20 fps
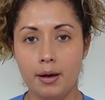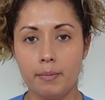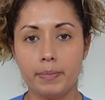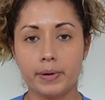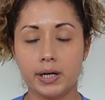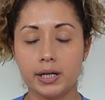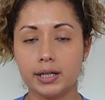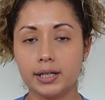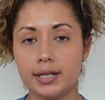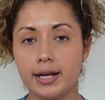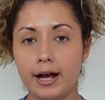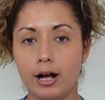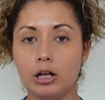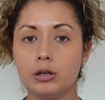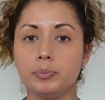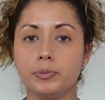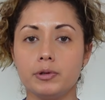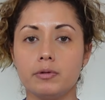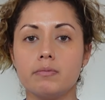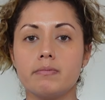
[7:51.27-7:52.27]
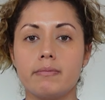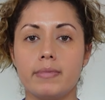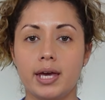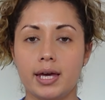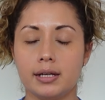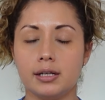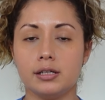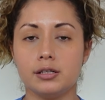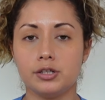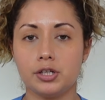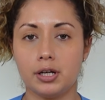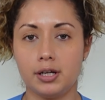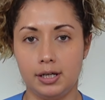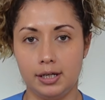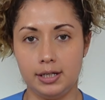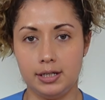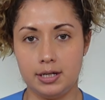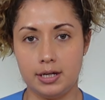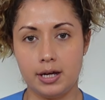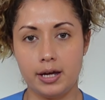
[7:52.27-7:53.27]
but it can help you manage it,
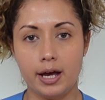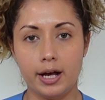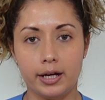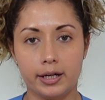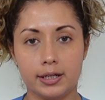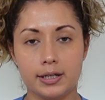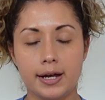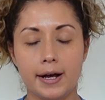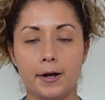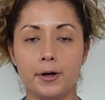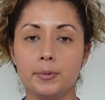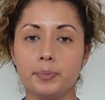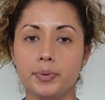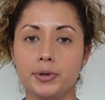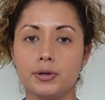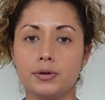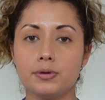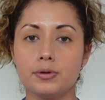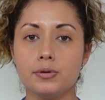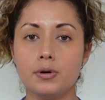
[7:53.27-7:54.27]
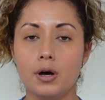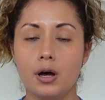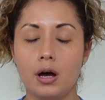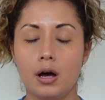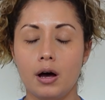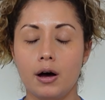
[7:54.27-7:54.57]
and it can help you